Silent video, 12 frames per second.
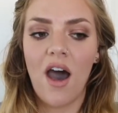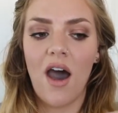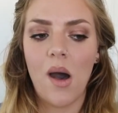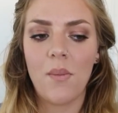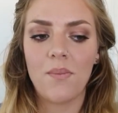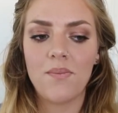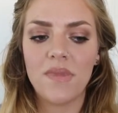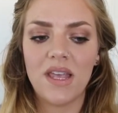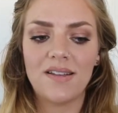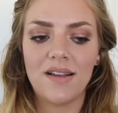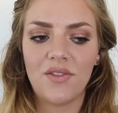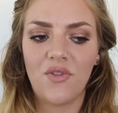
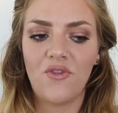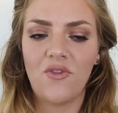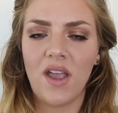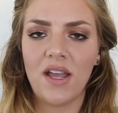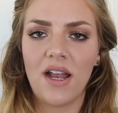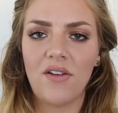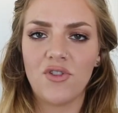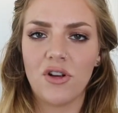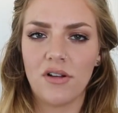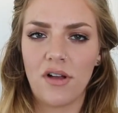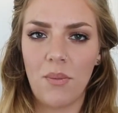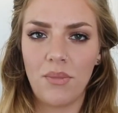it does fade
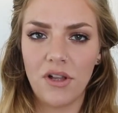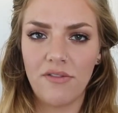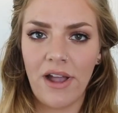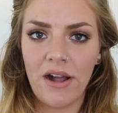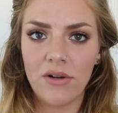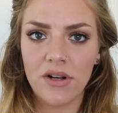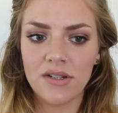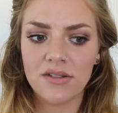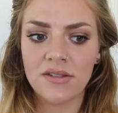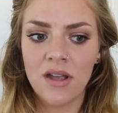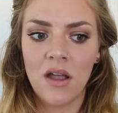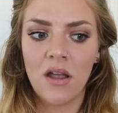after a couple of
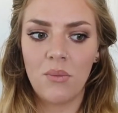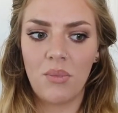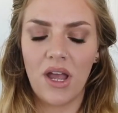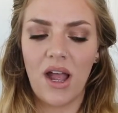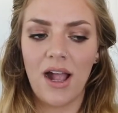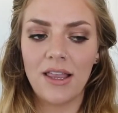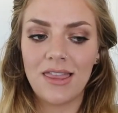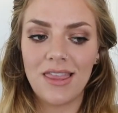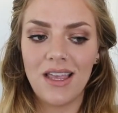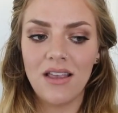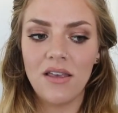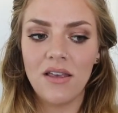hours, but I
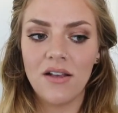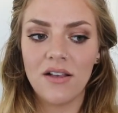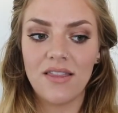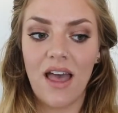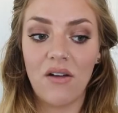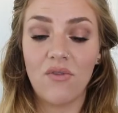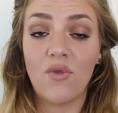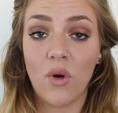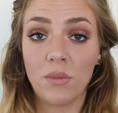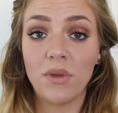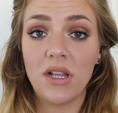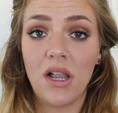think that
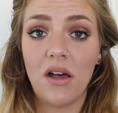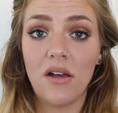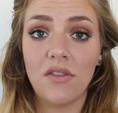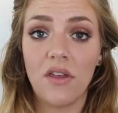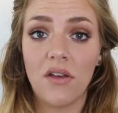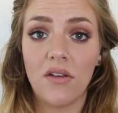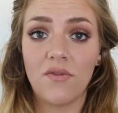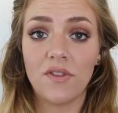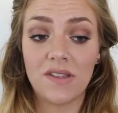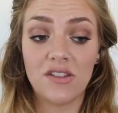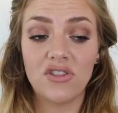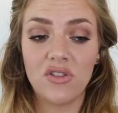formula, the
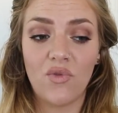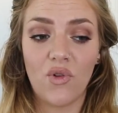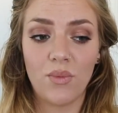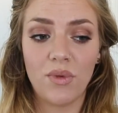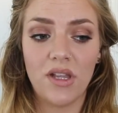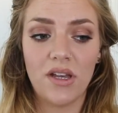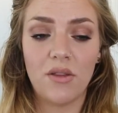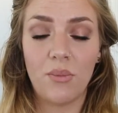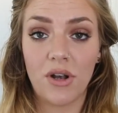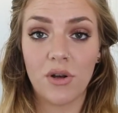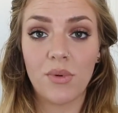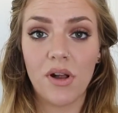Physicians Formula, the
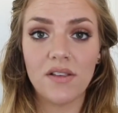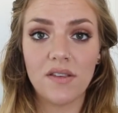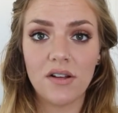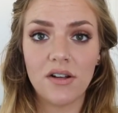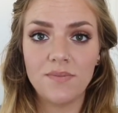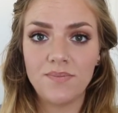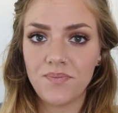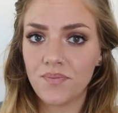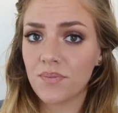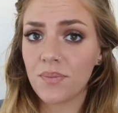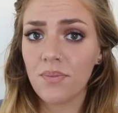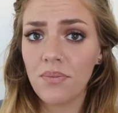butter bronzer,
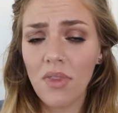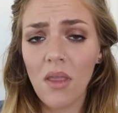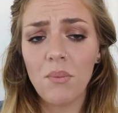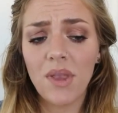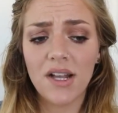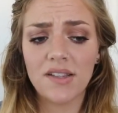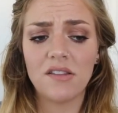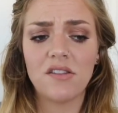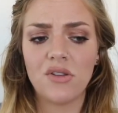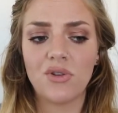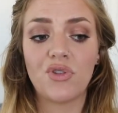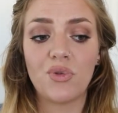because it's
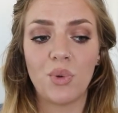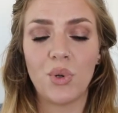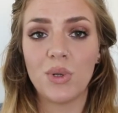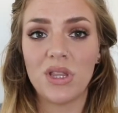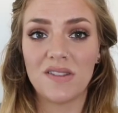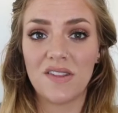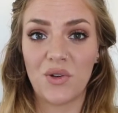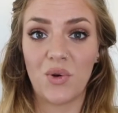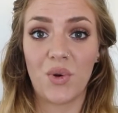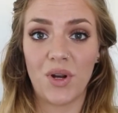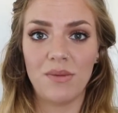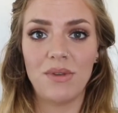so smooth and so
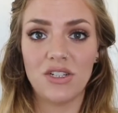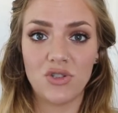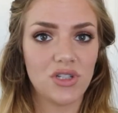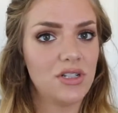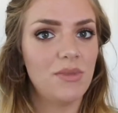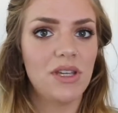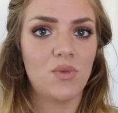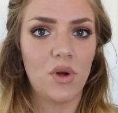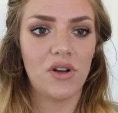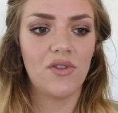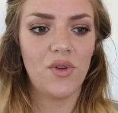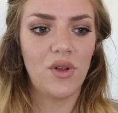creamy and dreamy and
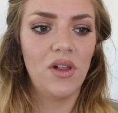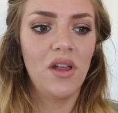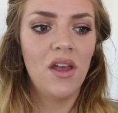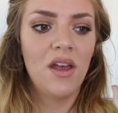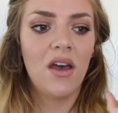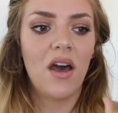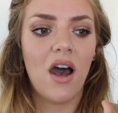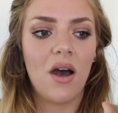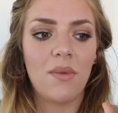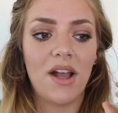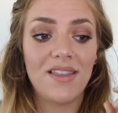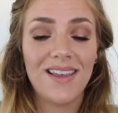wonderful,
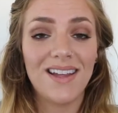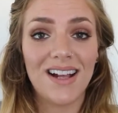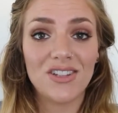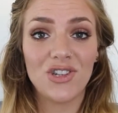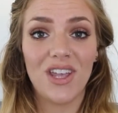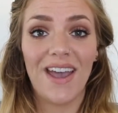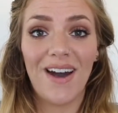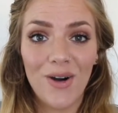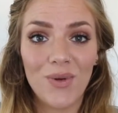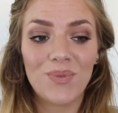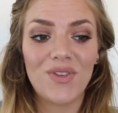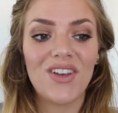I think it actually
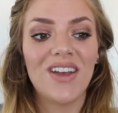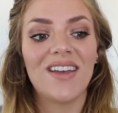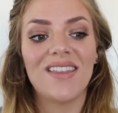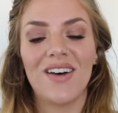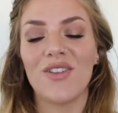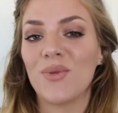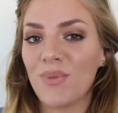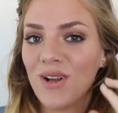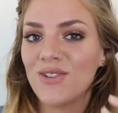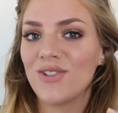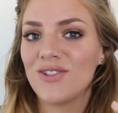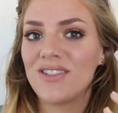helped the other
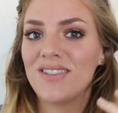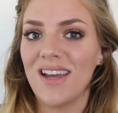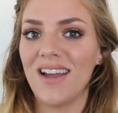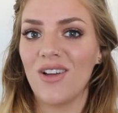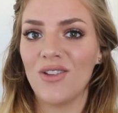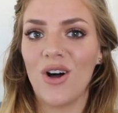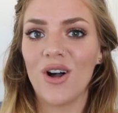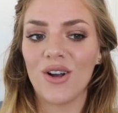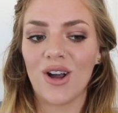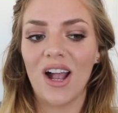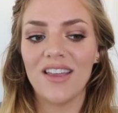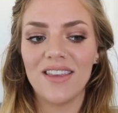bronzer stay on
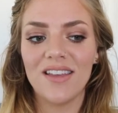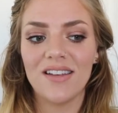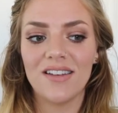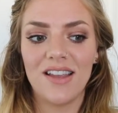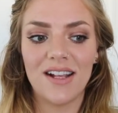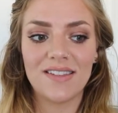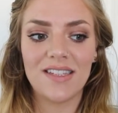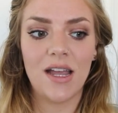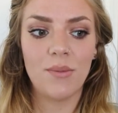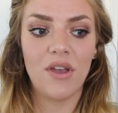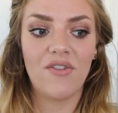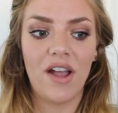longer. I think next
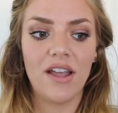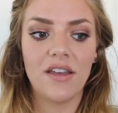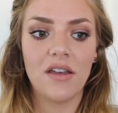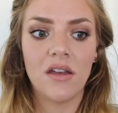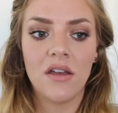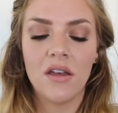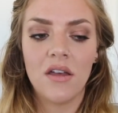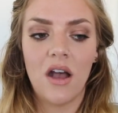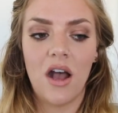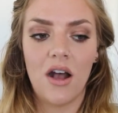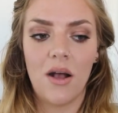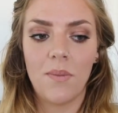time if I
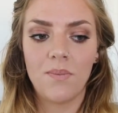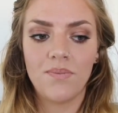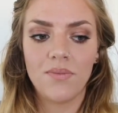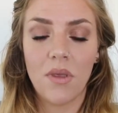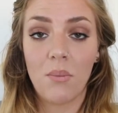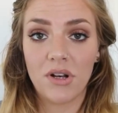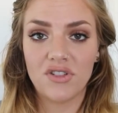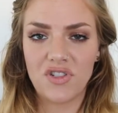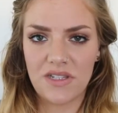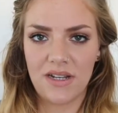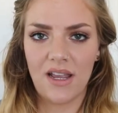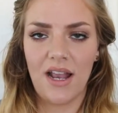
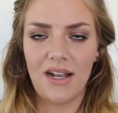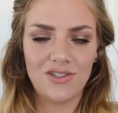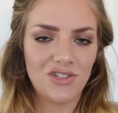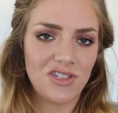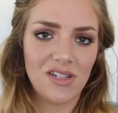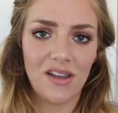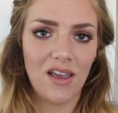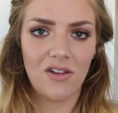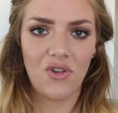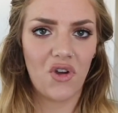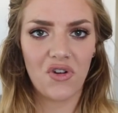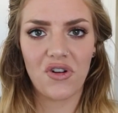purchase it again, I just need to get a
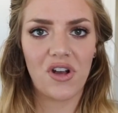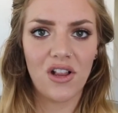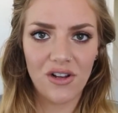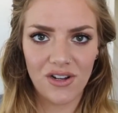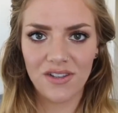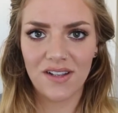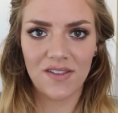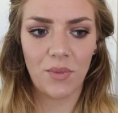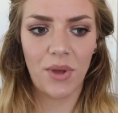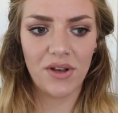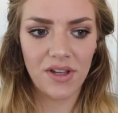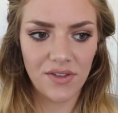darker color, and that's
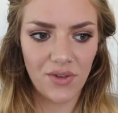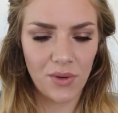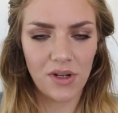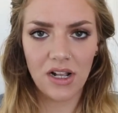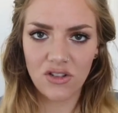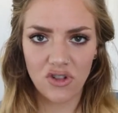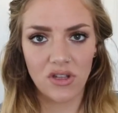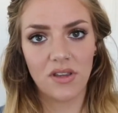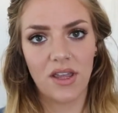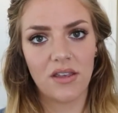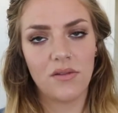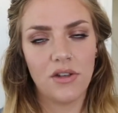about it, so it actually,
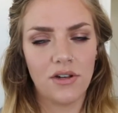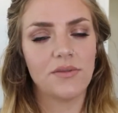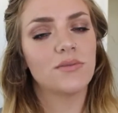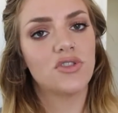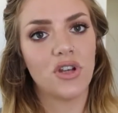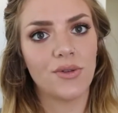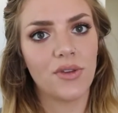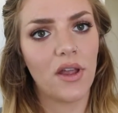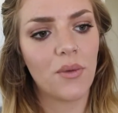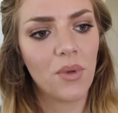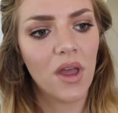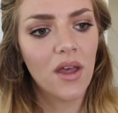like, you know, shows
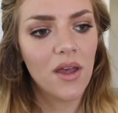up.